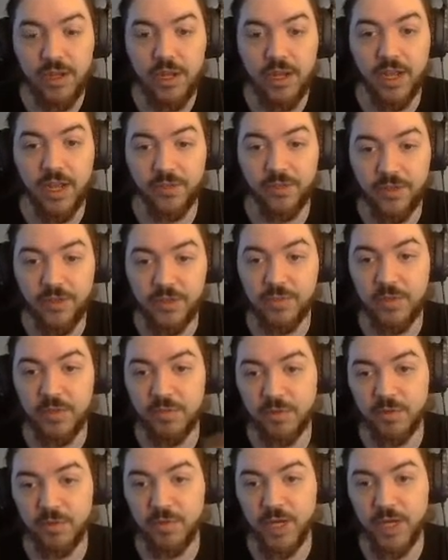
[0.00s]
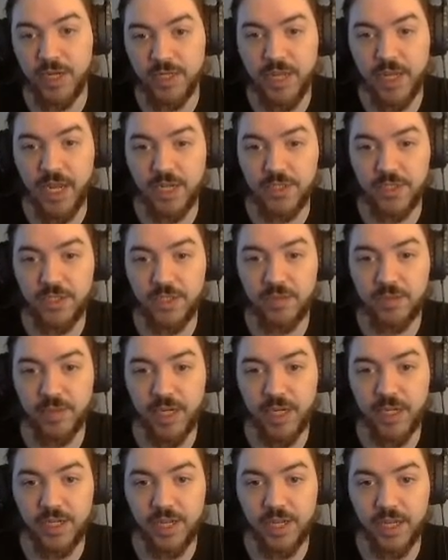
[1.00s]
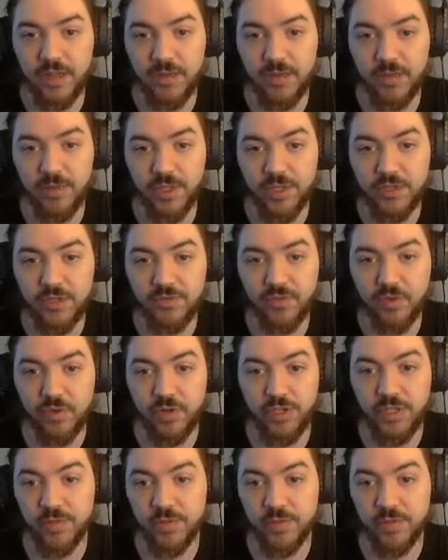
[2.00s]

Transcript: And those people might actually go back into Halo Reach Forge.